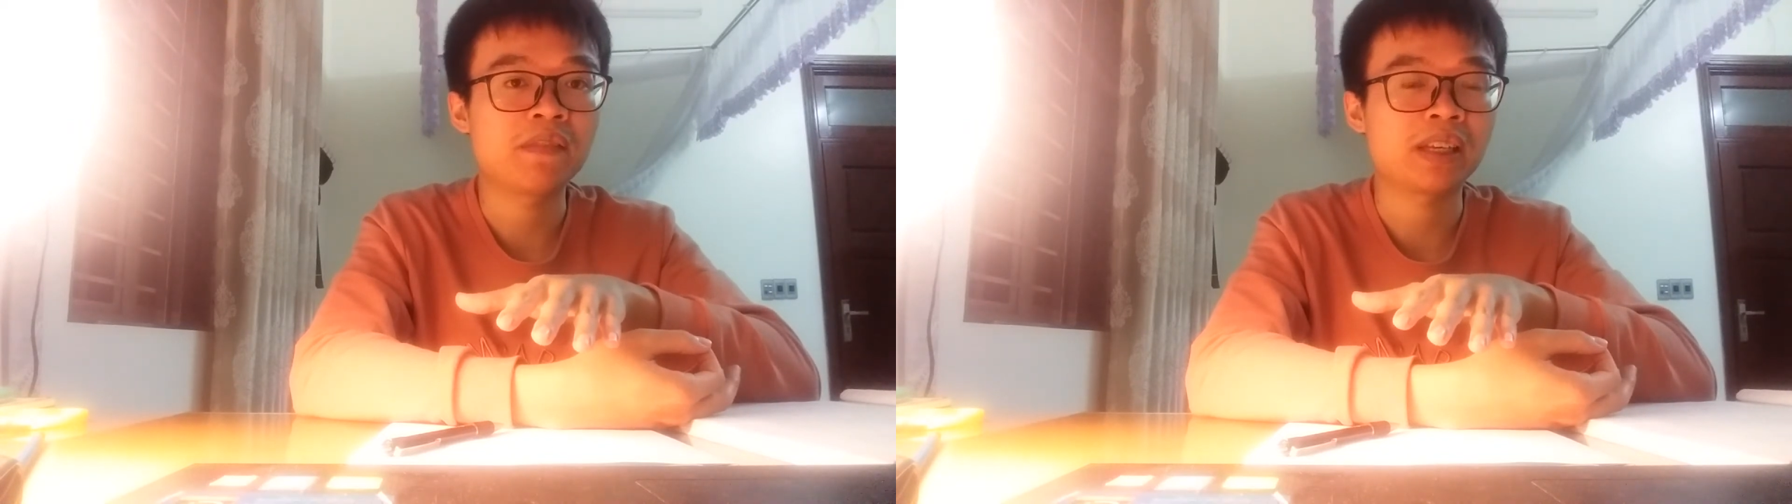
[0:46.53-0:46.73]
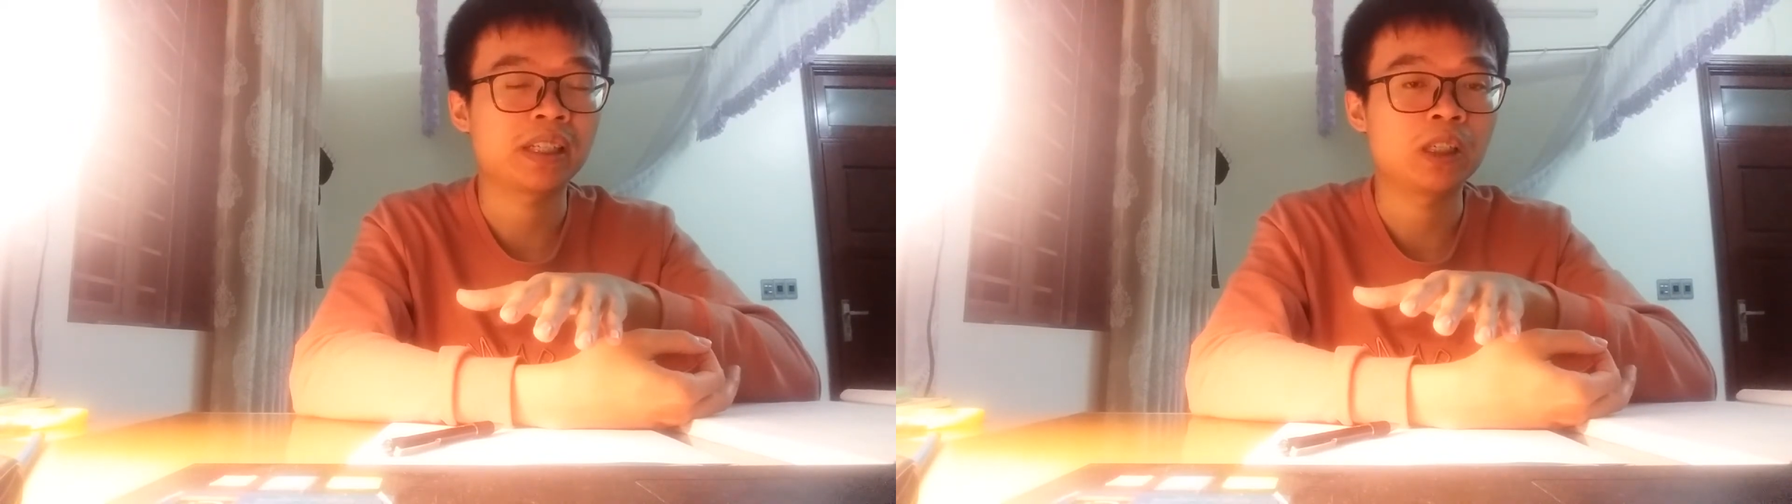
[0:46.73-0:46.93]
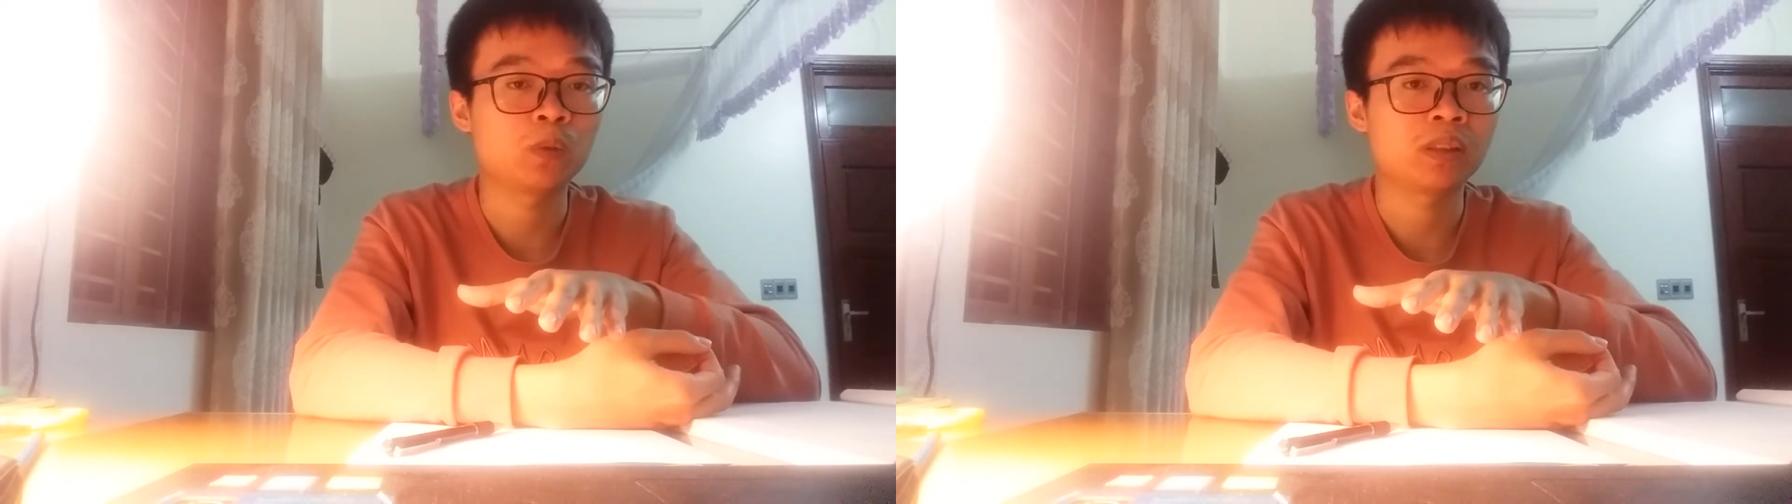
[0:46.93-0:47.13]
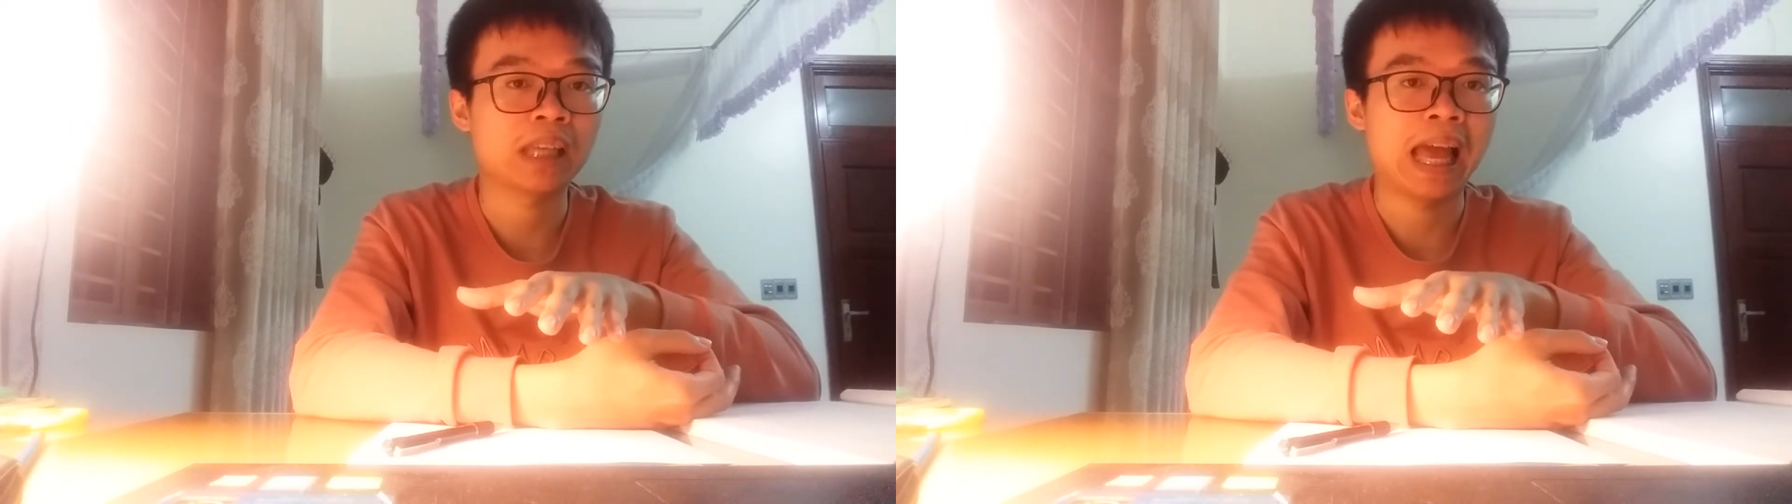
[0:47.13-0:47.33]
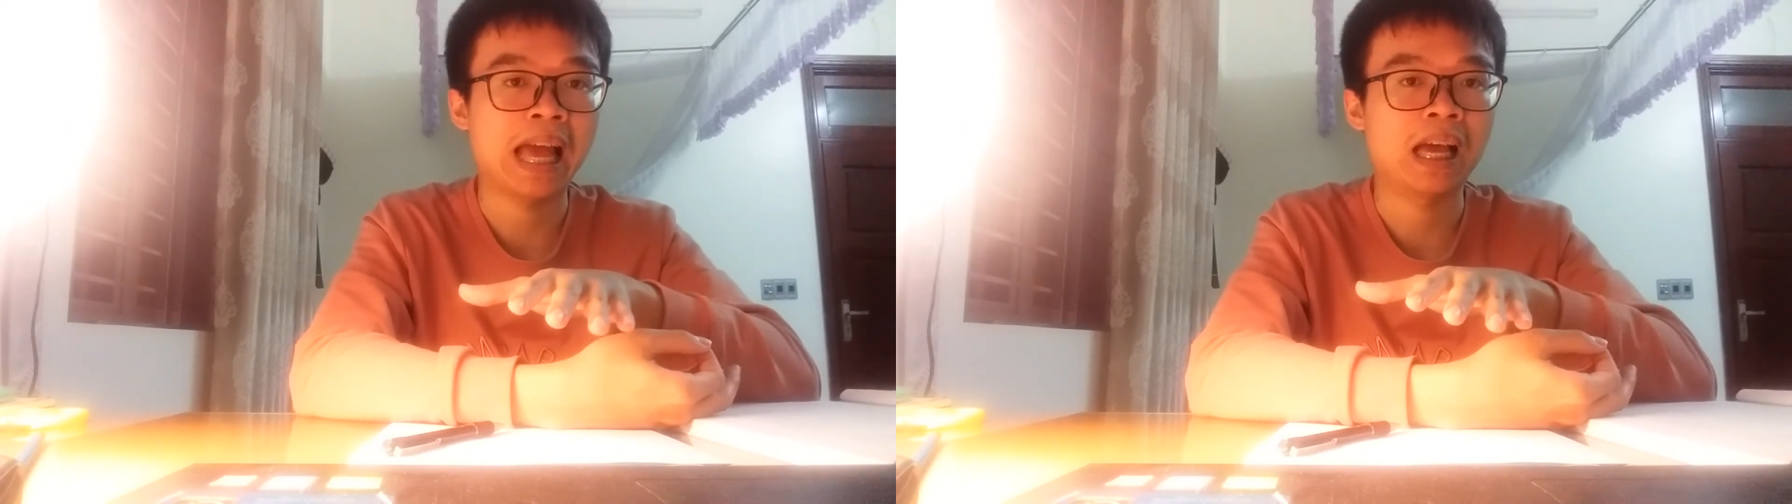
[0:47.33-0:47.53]
that news
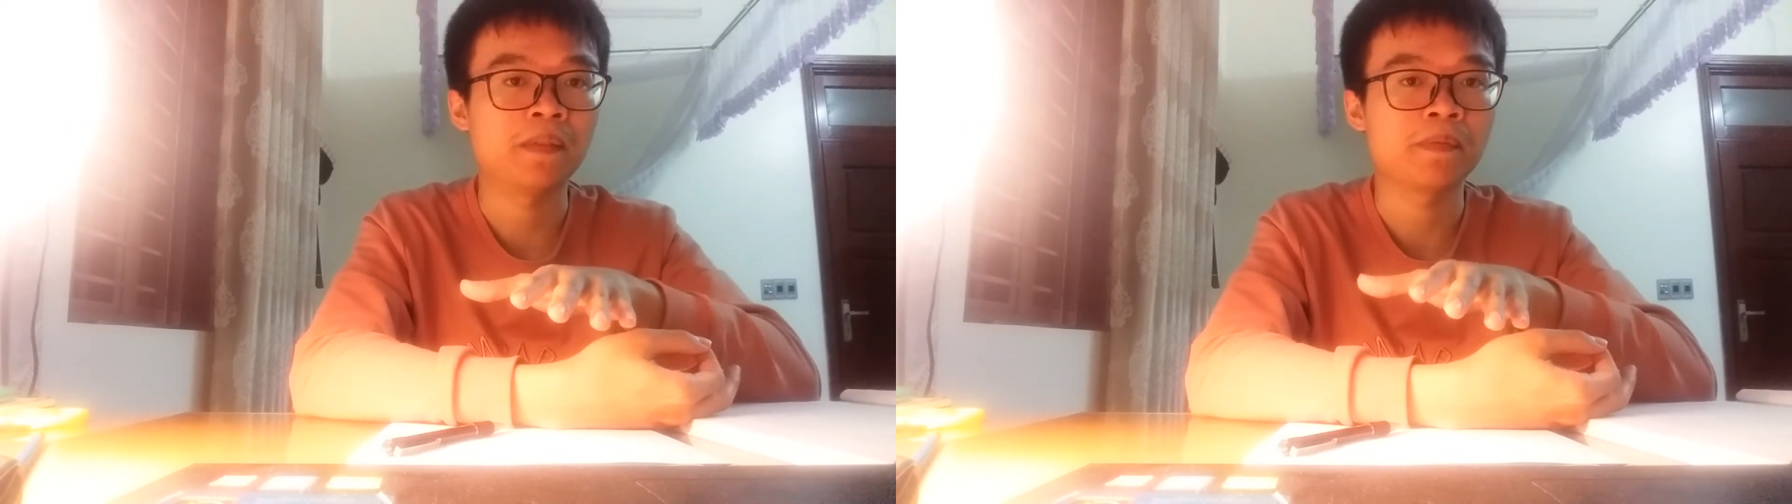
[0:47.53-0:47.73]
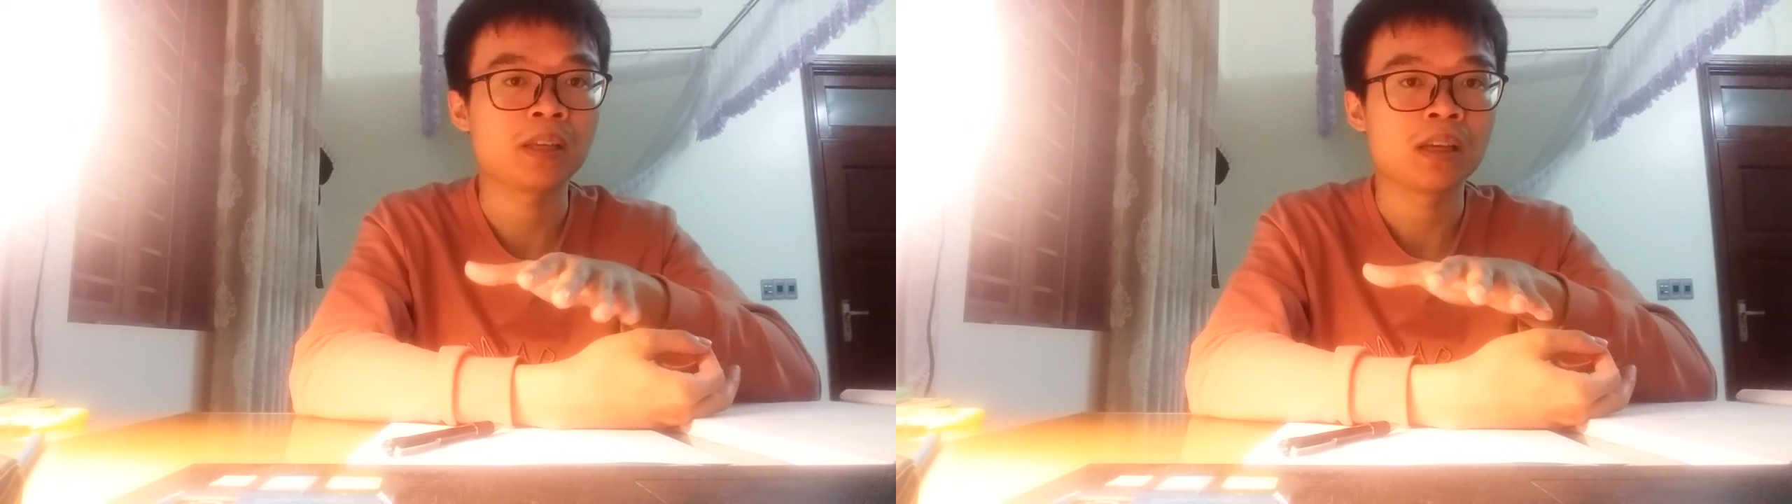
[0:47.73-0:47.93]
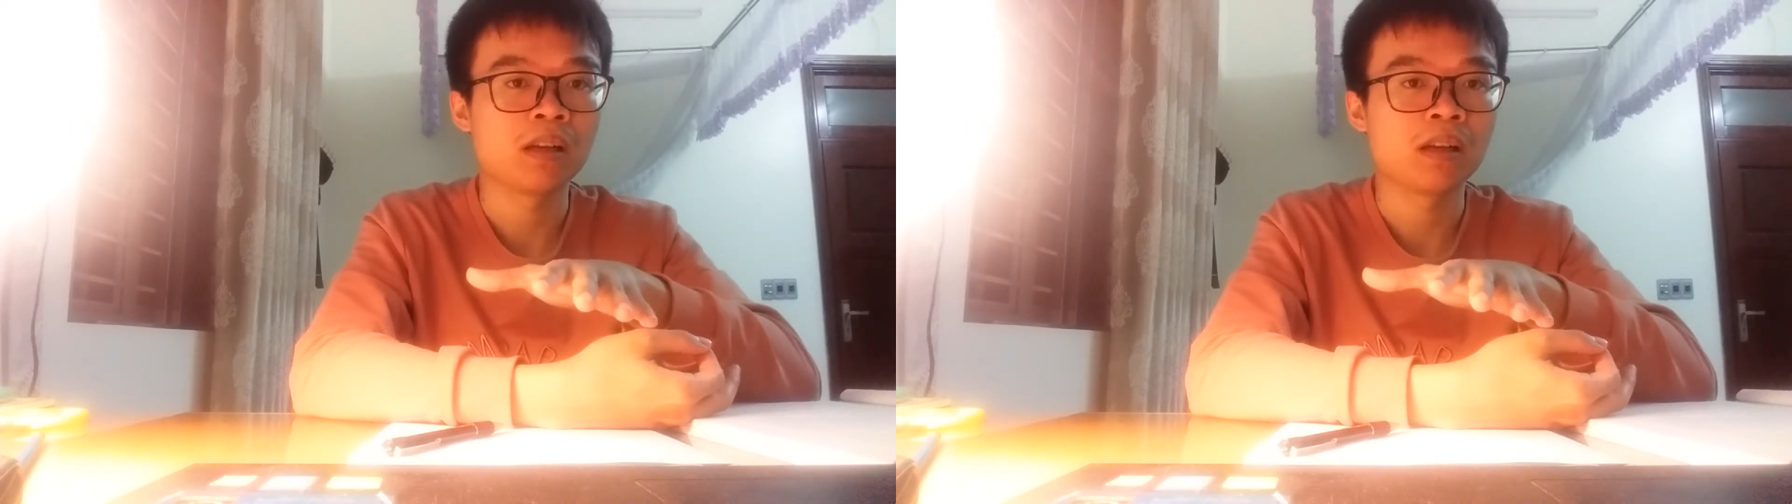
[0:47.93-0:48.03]
and